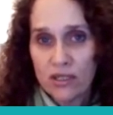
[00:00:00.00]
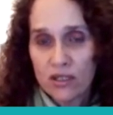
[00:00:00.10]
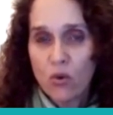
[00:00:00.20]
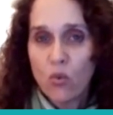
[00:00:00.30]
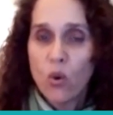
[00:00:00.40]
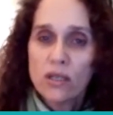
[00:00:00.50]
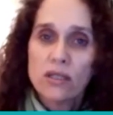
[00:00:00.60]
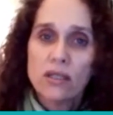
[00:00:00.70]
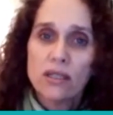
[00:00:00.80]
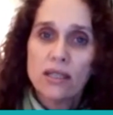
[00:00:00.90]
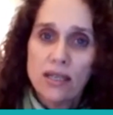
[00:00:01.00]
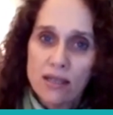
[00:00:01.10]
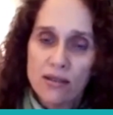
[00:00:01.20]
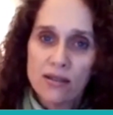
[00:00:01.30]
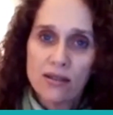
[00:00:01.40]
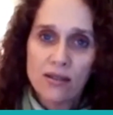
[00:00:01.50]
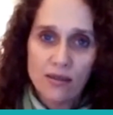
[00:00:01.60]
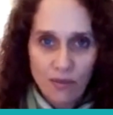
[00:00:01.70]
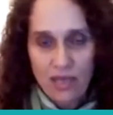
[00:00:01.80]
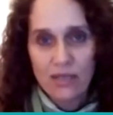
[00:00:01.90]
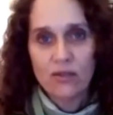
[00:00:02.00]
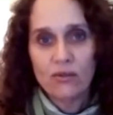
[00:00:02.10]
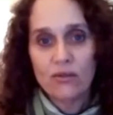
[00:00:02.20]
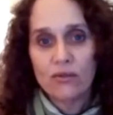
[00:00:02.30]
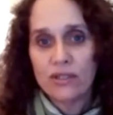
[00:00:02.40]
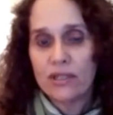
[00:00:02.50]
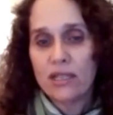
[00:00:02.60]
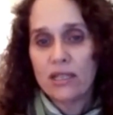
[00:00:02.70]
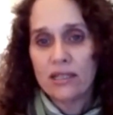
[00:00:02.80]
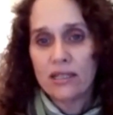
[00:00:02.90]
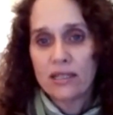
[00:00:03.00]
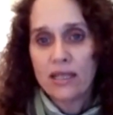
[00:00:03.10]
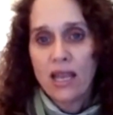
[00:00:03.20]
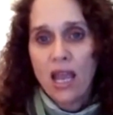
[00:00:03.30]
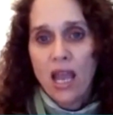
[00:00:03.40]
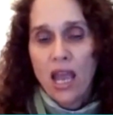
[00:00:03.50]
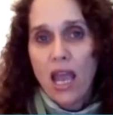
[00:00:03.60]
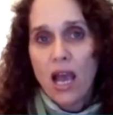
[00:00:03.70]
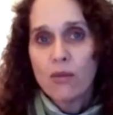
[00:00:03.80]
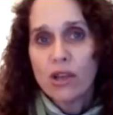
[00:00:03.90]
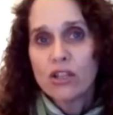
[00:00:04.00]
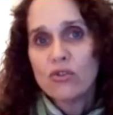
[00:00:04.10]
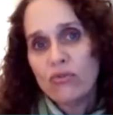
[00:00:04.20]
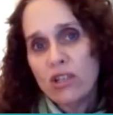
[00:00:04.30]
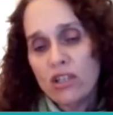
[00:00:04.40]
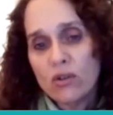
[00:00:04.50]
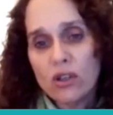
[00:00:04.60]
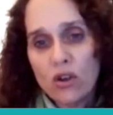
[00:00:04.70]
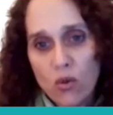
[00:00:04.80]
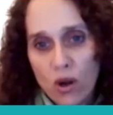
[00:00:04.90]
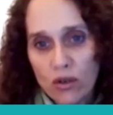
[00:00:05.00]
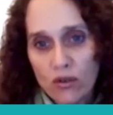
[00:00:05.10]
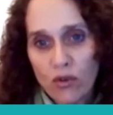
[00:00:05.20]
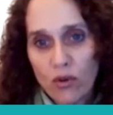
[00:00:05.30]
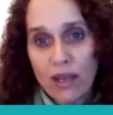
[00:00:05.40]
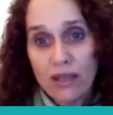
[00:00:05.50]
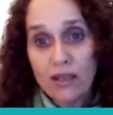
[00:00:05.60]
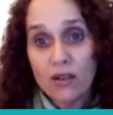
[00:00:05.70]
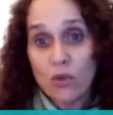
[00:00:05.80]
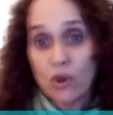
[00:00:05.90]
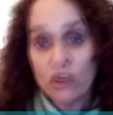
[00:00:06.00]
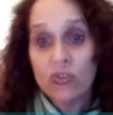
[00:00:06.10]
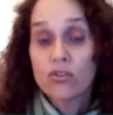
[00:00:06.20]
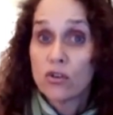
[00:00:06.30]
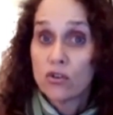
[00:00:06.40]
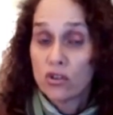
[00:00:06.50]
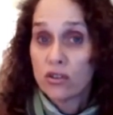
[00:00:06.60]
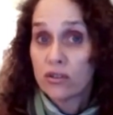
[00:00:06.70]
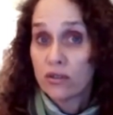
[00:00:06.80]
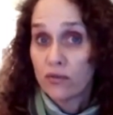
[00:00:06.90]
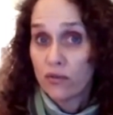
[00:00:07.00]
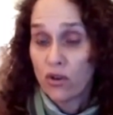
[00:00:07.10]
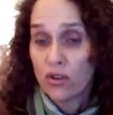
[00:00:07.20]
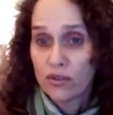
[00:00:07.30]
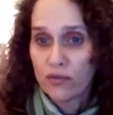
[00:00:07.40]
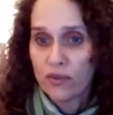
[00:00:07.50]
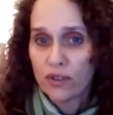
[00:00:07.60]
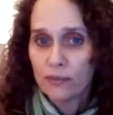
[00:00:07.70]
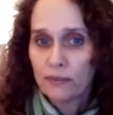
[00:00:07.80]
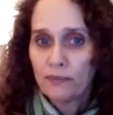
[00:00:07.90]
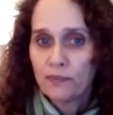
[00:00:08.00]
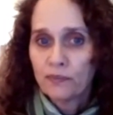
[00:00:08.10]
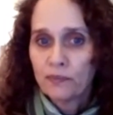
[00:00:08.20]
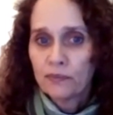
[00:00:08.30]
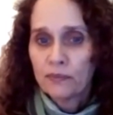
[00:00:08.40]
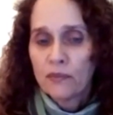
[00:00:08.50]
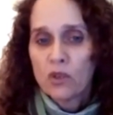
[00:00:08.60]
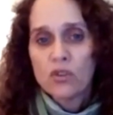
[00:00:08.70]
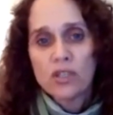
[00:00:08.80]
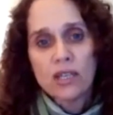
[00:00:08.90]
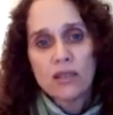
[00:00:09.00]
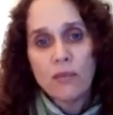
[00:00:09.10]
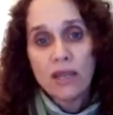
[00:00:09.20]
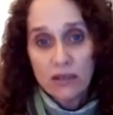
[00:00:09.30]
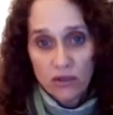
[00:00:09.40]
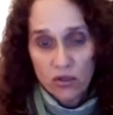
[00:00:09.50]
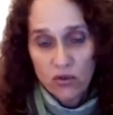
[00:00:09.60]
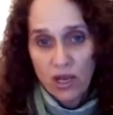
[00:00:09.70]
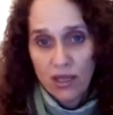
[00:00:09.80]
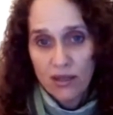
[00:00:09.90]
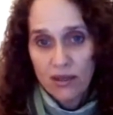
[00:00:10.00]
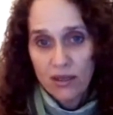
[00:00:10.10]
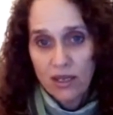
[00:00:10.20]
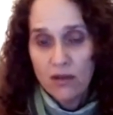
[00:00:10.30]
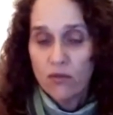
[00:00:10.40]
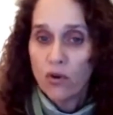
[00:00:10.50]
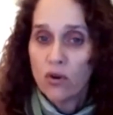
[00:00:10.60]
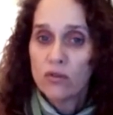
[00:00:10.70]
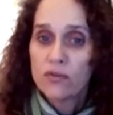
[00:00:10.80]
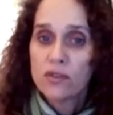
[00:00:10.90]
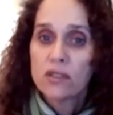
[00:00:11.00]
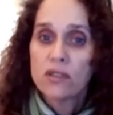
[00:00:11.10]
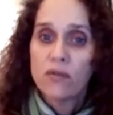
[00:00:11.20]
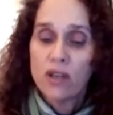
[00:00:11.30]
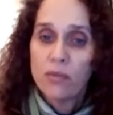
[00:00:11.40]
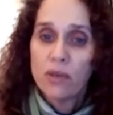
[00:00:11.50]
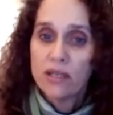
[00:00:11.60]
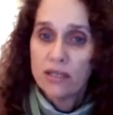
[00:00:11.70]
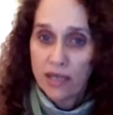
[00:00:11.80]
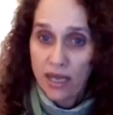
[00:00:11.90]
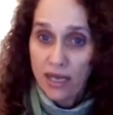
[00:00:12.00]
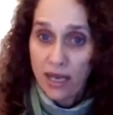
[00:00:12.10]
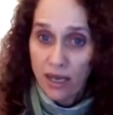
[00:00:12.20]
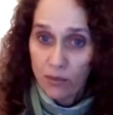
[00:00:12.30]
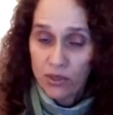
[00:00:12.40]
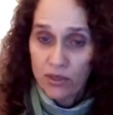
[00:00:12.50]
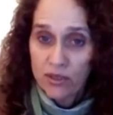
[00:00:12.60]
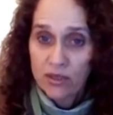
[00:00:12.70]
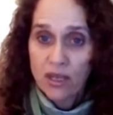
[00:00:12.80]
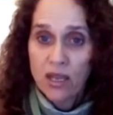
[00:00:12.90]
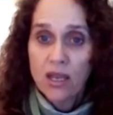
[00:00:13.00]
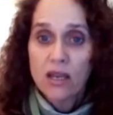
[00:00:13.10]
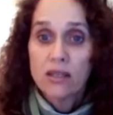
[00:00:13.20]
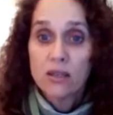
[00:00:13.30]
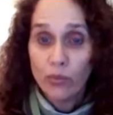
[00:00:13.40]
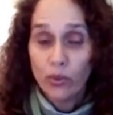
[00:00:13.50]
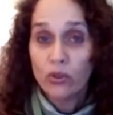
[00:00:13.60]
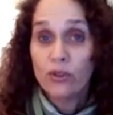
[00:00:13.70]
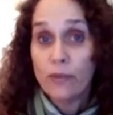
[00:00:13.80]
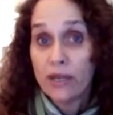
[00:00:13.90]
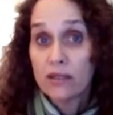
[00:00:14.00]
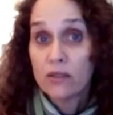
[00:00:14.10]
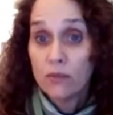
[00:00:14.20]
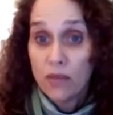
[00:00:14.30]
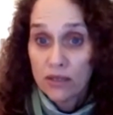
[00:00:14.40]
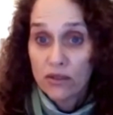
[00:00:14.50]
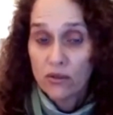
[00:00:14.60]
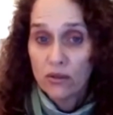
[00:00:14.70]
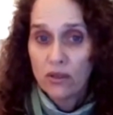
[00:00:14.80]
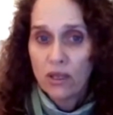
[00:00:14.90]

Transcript: resilience. What is mental resilience? I'm going to read you a quote from Ebersohn, who's a socialist and philosopher, who said, mental strength involves developing daily habits that build mental muscle.